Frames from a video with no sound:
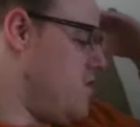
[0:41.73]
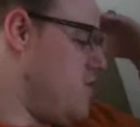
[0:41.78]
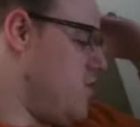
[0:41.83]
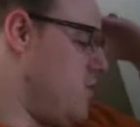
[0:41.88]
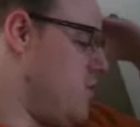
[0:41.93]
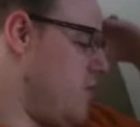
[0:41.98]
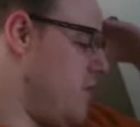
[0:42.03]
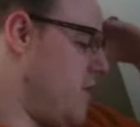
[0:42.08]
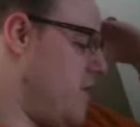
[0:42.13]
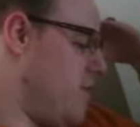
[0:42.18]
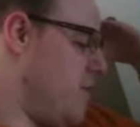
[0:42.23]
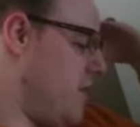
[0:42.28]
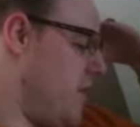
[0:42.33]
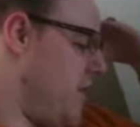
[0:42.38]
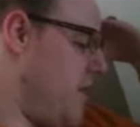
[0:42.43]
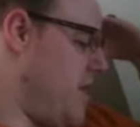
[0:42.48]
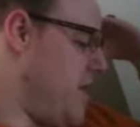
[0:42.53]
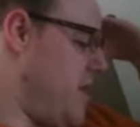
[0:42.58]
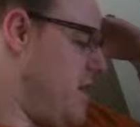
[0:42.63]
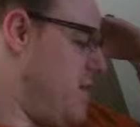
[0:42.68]
We want a
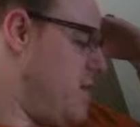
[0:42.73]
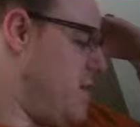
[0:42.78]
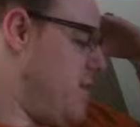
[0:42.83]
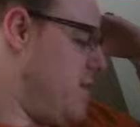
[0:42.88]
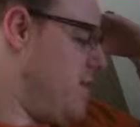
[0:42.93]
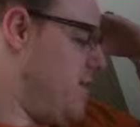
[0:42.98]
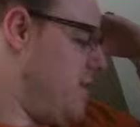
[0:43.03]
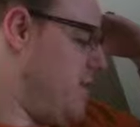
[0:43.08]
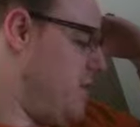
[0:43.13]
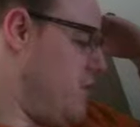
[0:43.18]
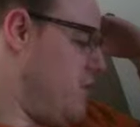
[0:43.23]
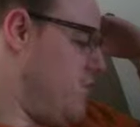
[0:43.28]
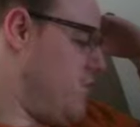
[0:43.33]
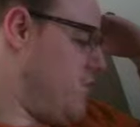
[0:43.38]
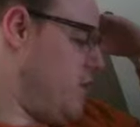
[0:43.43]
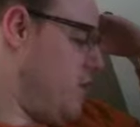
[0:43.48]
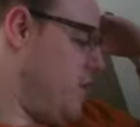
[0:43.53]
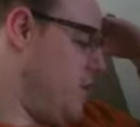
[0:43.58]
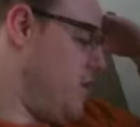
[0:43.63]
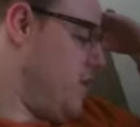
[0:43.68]
play area for
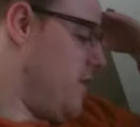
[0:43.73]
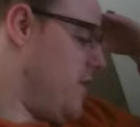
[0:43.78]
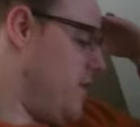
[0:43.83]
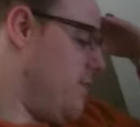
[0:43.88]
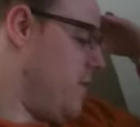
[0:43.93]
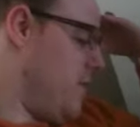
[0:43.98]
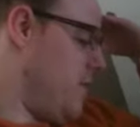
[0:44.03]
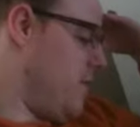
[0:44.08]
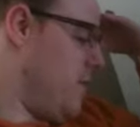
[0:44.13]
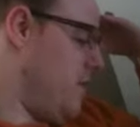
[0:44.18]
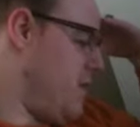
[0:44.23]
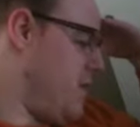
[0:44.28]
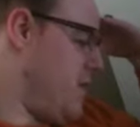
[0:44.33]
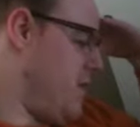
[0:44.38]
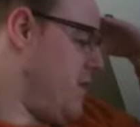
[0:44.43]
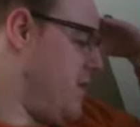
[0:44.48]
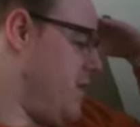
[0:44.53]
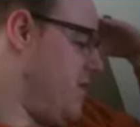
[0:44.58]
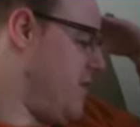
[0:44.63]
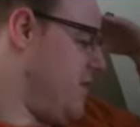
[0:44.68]
children, a popular
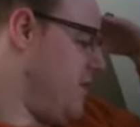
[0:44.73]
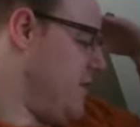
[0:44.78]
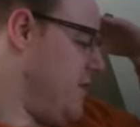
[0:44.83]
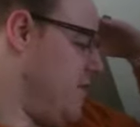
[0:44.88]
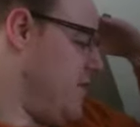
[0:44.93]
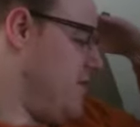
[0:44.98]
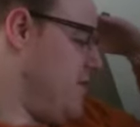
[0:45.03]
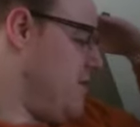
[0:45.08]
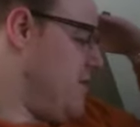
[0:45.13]
addition.